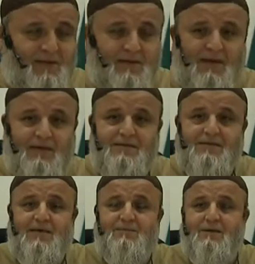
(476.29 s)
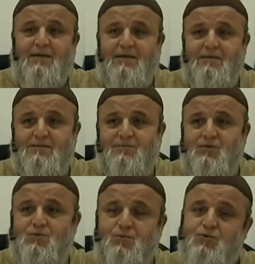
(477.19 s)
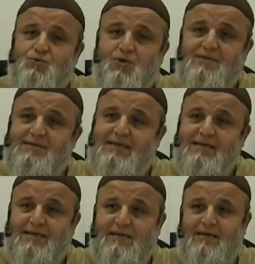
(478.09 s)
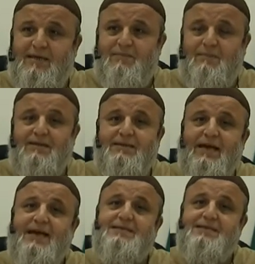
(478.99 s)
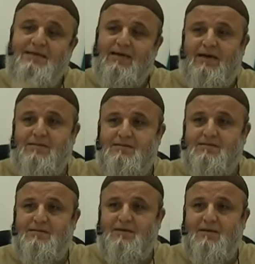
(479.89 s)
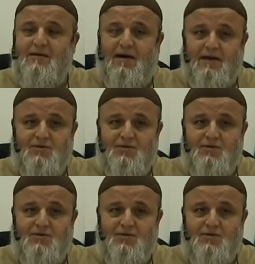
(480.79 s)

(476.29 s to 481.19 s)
the unseen beings which we do not see, but they see us. And